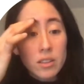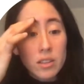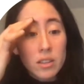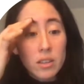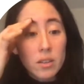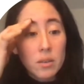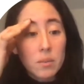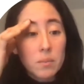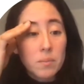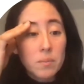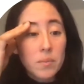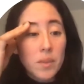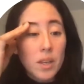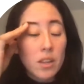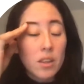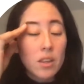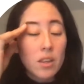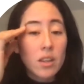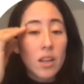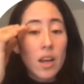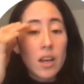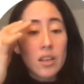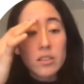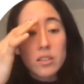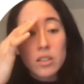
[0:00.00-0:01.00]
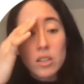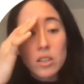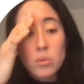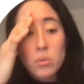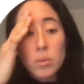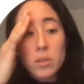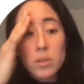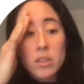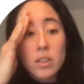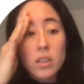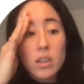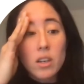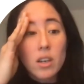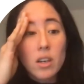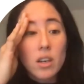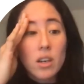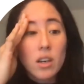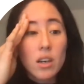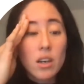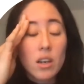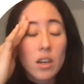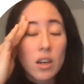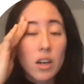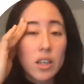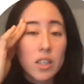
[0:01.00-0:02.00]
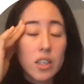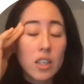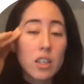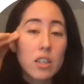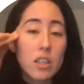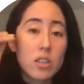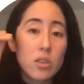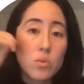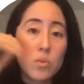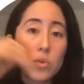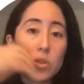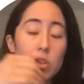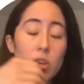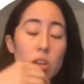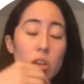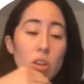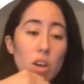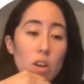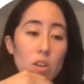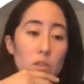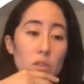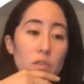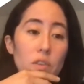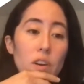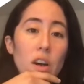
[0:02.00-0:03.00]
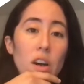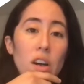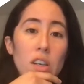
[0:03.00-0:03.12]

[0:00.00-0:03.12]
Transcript: I think last year was a year in which a lot of